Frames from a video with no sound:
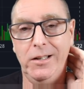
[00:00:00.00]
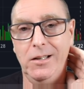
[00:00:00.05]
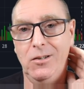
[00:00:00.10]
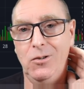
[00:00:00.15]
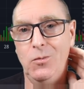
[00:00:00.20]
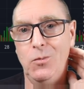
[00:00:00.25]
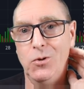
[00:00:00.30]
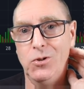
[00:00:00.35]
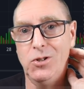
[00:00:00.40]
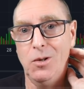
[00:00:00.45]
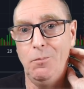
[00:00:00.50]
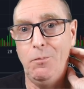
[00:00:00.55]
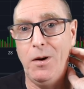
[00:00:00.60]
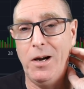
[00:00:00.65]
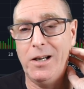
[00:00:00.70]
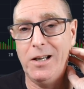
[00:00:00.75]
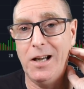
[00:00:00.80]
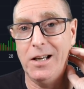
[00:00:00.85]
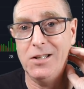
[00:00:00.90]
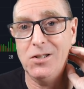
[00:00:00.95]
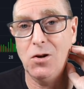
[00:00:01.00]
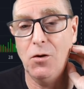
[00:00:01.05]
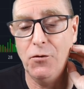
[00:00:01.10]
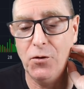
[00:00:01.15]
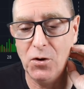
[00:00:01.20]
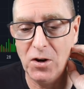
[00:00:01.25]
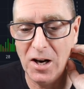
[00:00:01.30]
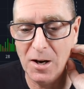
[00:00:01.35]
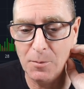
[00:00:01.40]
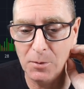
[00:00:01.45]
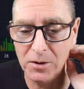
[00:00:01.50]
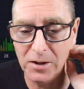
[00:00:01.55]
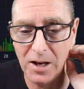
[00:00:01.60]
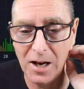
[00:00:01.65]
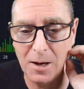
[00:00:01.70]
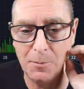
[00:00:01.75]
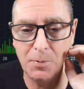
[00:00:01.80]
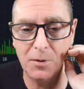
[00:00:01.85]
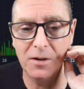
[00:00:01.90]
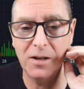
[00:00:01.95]
almost a buck, guys. So if you're able to
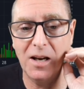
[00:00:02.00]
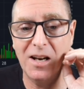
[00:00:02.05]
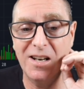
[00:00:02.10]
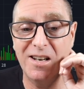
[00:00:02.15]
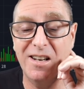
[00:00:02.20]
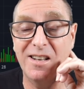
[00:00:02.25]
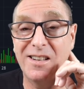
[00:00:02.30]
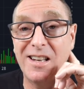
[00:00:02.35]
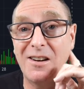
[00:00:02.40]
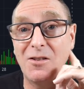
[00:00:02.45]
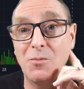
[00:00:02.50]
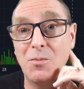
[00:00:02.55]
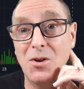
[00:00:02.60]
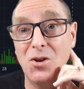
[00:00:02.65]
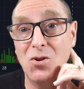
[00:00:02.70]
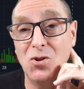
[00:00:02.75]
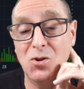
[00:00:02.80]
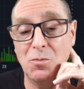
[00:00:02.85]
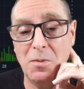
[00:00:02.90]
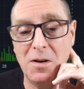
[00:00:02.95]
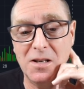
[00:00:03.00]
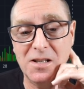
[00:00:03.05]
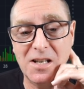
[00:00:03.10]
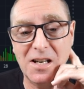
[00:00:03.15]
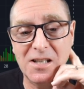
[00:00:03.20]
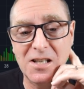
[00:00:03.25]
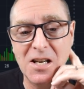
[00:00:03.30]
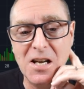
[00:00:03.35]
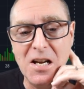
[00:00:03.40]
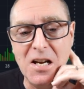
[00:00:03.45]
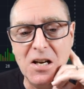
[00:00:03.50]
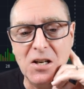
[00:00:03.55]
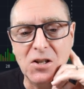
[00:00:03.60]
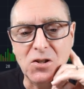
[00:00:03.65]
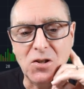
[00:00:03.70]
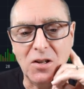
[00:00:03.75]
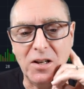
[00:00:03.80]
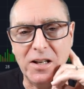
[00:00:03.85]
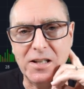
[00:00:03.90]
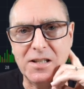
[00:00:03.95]
ape into 88, that would be huge beans, guys.
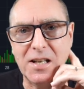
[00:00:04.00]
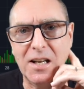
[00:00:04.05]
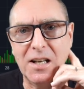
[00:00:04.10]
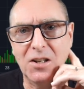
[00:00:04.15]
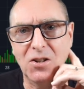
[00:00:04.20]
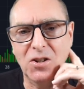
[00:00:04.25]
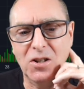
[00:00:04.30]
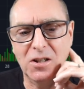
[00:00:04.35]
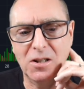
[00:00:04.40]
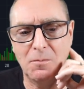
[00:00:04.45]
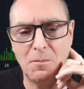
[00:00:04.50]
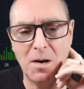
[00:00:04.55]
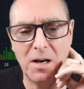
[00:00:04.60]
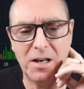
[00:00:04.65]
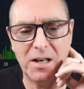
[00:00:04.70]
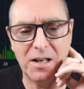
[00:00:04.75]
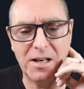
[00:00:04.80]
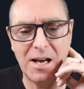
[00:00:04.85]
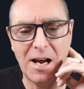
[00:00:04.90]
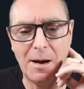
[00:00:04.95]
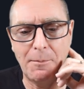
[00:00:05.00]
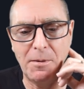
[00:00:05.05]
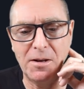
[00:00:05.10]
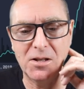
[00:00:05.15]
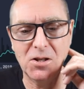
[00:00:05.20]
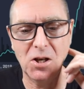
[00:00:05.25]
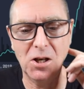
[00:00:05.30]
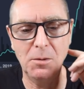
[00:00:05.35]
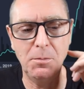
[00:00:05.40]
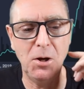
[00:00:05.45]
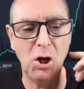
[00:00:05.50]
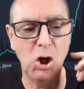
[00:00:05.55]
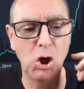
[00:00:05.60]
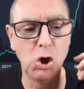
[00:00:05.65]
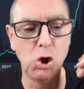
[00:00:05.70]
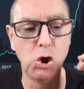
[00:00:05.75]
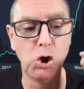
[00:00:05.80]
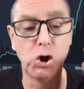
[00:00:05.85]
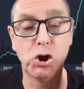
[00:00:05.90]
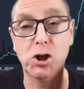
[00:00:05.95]
So let's take a look at the market cap. It's going to be
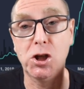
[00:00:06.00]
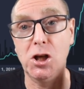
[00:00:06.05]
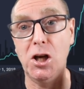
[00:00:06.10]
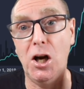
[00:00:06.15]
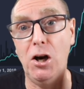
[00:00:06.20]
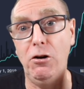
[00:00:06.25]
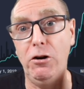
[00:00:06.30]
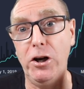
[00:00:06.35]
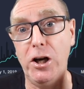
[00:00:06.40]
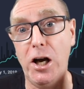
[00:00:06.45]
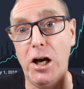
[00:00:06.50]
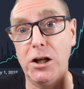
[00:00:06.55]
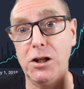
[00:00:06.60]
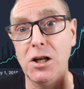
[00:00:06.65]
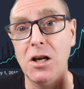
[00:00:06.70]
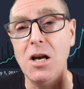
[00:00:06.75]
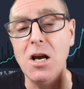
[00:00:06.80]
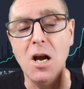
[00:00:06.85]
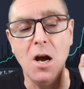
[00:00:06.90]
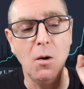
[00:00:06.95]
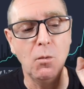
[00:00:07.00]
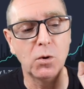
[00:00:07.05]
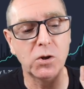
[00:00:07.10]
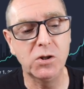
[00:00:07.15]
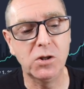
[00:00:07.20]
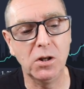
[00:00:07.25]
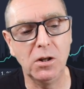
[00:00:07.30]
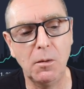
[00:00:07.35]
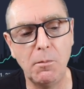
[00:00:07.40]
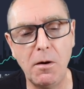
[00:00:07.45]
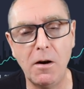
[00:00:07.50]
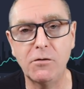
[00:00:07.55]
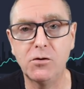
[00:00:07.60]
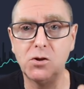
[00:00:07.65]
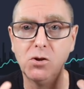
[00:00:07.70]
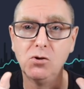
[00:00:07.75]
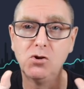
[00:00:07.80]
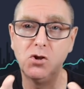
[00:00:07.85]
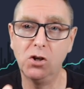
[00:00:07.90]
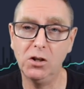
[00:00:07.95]
huge, scary, guys. We're still above
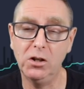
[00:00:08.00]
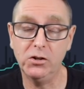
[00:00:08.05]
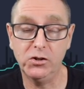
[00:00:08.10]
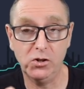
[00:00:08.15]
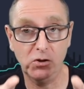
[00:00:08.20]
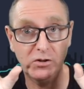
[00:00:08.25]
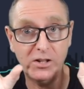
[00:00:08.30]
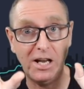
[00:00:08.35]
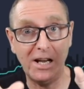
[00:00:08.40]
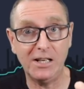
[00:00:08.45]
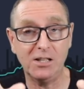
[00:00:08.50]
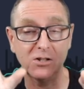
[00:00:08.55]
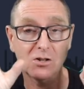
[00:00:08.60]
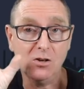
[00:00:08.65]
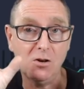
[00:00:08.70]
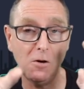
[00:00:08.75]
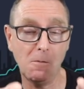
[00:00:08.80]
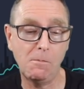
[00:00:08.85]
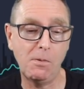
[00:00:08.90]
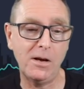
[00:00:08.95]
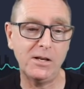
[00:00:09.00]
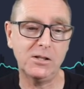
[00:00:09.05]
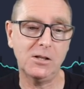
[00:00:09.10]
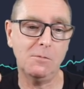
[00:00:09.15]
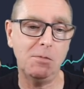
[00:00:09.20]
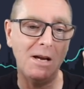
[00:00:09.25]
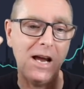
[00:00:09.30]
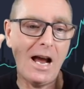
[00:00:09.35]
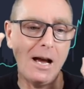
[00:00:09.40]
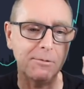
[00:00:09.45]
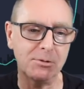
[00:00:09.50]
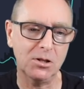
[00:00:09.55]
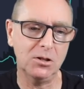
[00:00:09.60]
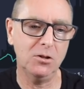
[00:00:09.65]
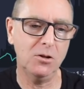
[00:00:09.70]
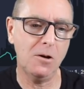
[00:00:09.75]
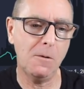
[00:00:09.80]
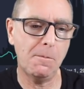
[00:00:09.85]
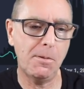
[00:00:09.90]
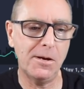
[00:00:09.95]
2 trillion. So that is a good place to be,
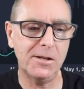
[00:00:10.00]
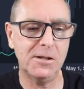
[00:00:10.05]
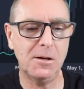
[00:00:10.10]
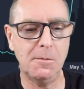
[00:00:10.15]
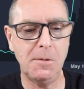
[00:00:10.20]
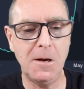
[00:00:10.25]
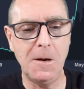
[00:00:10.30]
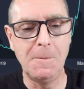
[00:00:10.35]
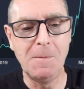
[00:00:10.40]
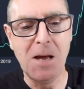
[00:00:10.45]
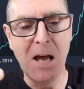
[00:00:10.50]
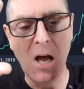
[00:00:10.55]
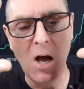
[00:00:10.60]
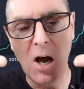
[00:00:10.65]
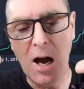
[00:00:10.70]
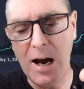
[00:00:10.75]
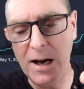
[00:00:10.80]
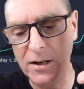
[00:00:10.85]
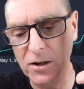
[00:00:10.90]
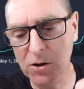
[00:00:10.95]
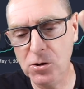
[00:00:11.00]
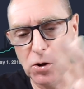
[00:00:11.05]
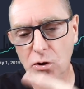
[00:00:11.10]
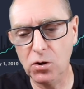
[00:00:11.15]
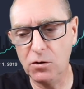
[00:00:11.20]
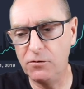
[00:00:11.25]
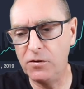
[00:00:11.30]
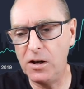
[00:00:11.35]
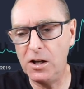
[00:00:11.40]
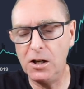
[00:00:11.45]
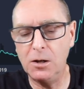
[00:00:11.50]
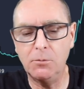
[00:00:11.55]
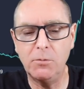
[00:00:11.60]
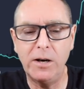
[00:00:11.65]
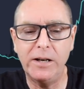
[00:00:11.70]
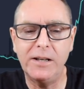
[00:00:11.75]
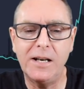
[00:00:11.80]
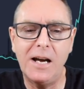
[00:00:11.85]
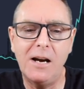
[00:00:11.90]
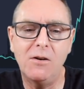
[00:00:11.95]
absolutely good place to be. And the total volume
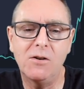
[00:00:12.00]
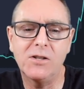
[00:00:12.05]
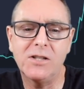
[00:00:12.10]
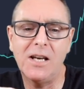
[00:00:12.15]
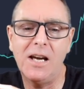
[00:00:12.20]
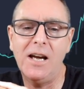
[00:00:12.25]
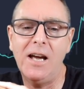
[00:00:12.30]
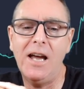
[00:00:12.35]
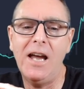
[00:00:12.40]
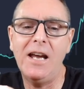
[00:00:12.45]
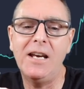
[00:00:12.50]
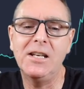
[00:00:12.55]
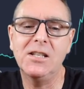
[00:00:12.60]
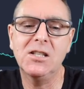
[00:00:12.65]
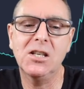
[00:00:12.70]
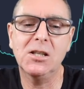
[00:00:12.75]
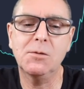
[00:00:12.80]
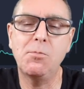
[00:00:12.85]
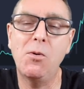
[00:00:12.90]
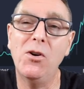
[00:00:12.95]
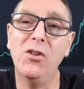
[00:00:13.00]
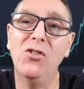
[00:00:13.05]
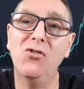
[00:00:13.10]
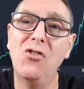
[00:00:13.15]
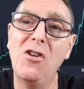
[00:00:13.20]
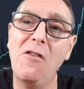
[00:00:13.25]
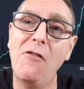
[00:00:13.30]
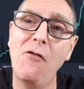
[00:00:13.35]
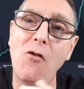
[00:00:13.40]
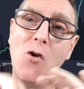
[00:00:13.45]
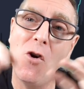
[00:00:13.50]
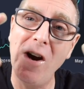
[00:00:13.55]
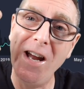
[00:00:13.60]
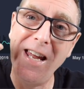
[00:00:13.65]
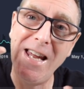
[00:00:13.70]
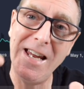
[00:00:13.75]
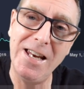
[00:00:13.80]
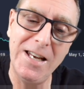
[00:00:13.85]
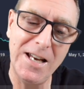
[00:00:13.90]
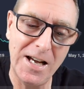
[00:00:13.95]
right now is 86.34
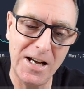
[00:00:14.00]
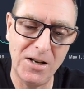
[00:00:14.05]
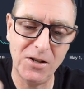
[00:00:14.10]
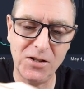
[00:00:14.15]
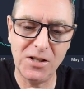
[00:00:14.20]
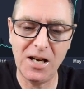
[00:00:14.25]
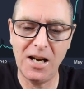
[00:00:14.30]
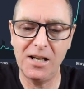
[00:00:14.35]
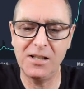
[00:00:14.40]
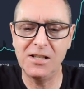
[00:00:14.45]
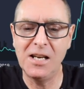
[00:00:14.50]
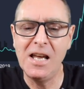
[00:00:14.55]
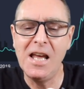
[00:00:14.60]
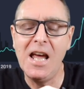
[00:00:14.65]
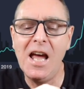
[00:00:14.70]
in the house, guys.